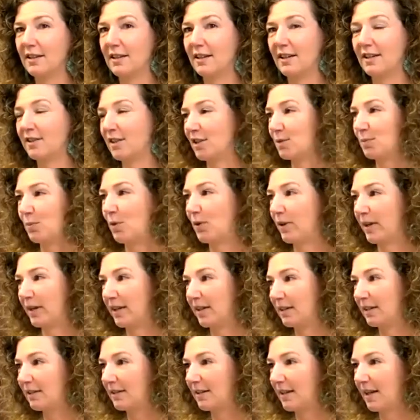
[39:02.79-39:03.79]
at this point
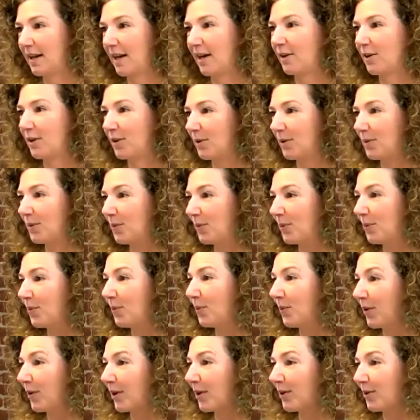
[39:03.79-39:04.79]
how to
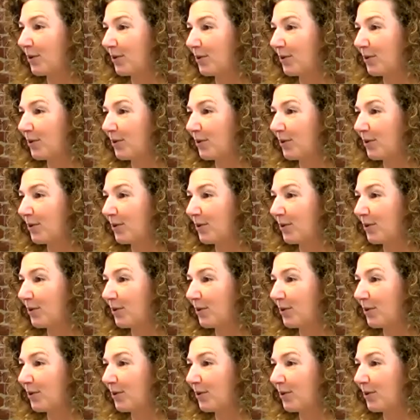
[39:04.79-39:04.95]
work